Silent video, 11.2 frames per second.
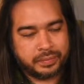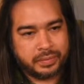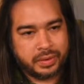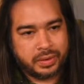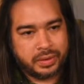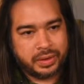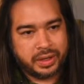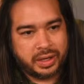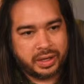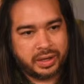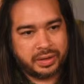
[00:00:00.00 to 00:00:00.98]
Oh
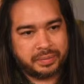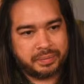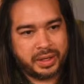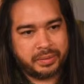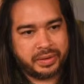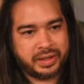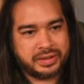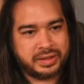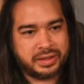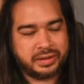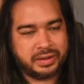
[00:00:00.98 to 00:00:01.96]
yeah, maybe that's
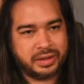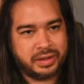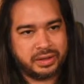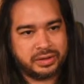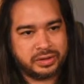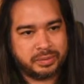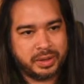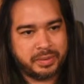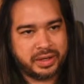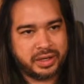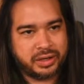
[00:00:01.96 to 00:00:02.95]
it. So maybe
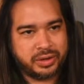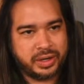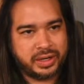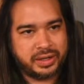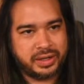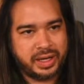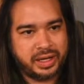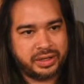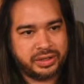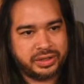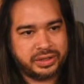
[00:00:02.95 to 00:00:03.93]
I can create an
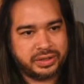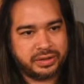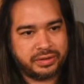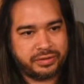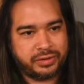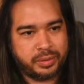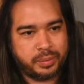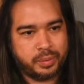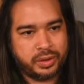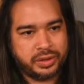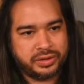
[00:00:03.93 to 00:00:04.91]
edge from
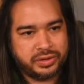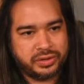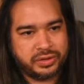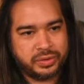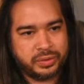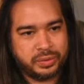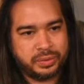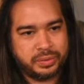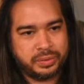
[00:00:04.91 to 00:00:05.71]
1 to 2